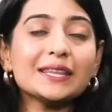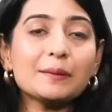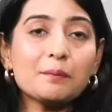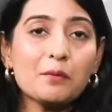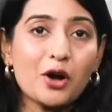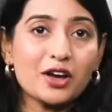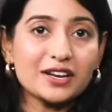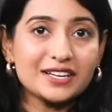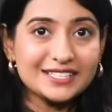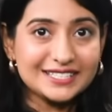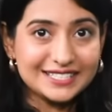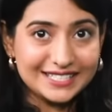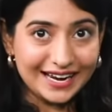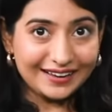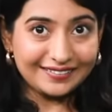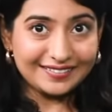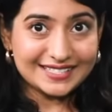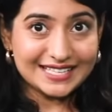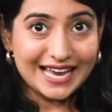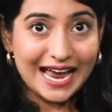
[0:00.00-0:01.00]
the Modern
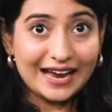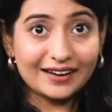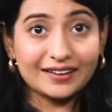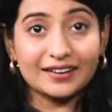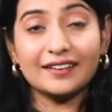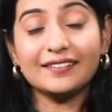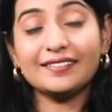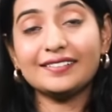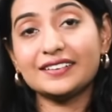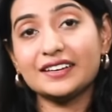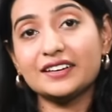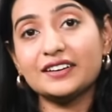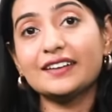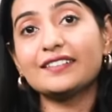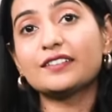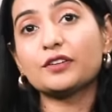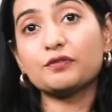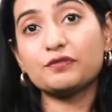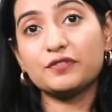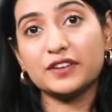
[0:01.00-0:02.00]
Tech Stack, a series
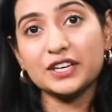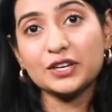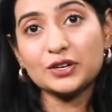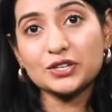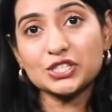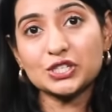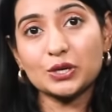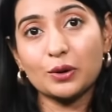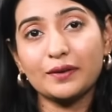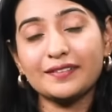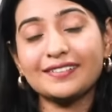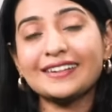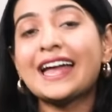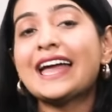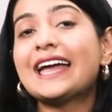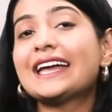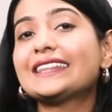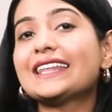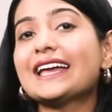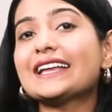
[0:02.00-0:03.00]
of video shows
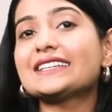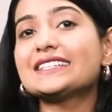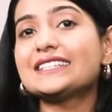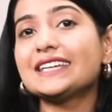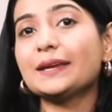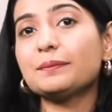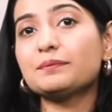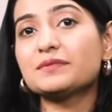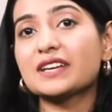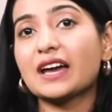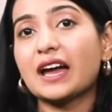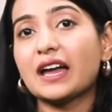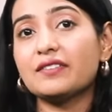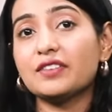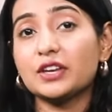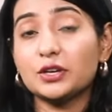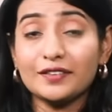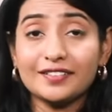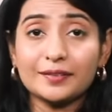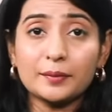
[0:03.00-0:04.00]
that deep dive
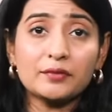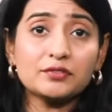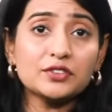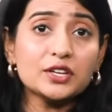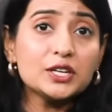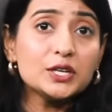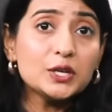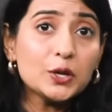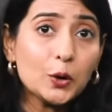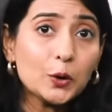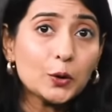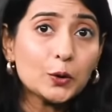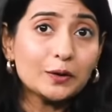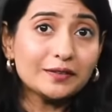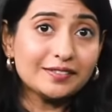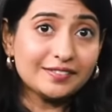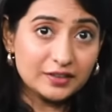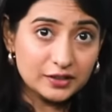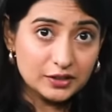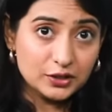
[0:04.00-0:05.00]
into some of the
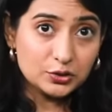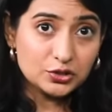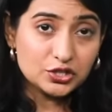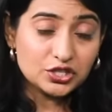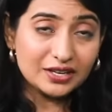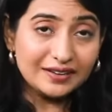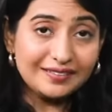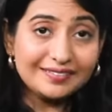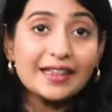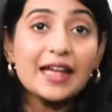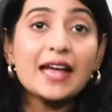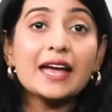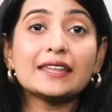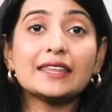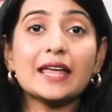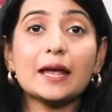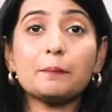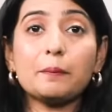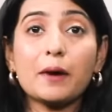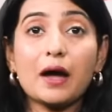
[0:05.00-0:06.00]
low-code solutions
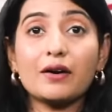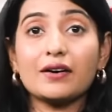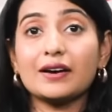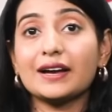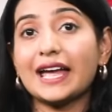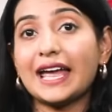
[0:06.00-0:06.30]
that power